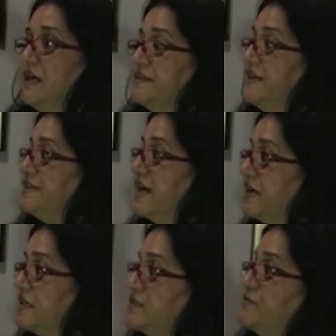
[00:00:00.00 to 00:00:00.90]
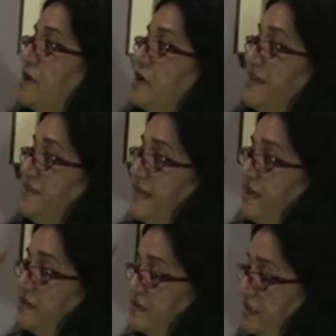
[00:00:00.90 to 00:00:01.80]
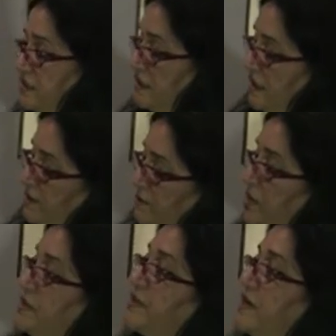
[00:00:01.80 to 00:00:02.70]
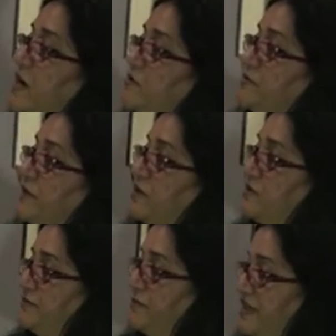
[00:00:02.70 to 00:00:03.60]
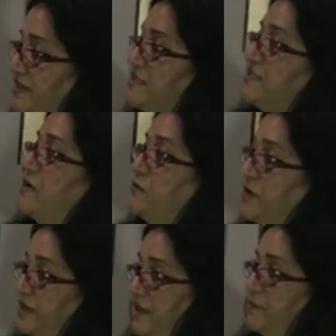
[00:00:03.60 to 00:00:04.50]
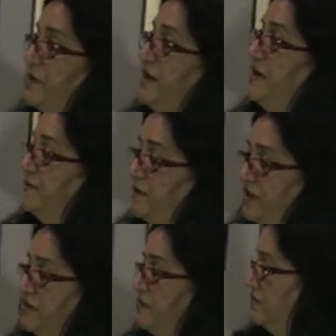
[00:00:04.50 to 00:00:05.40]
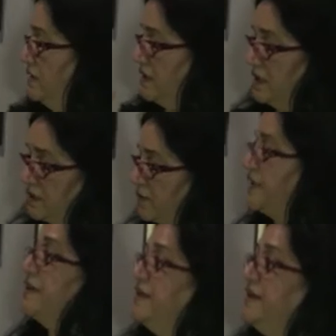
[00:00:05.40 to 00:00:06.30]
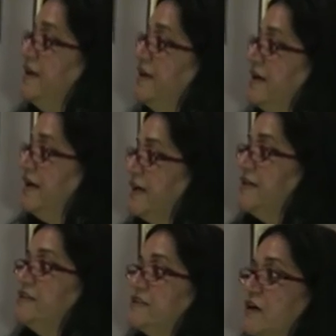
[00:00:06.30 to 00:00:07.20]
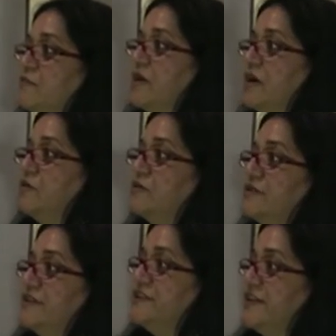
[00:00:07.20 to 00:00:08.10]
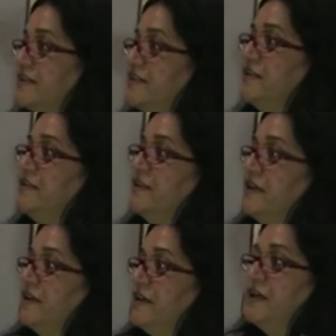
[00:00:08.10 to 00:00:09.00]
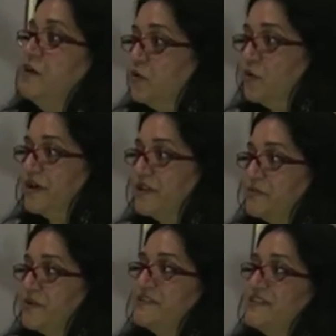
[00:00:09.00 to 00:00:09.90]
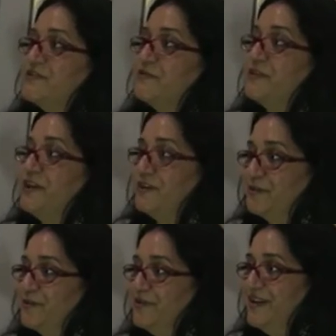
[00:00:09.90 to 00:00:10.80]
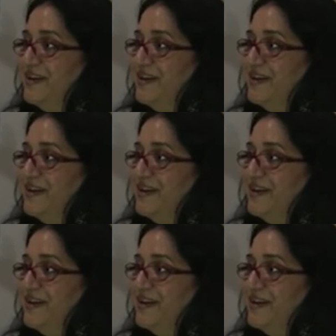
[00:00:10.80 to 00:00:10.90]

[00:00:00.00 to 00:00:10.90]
they dance and they, they, they whirl around because when they start whirling very, very uh, quickly, it is about rejecting the ego and the presence of ego.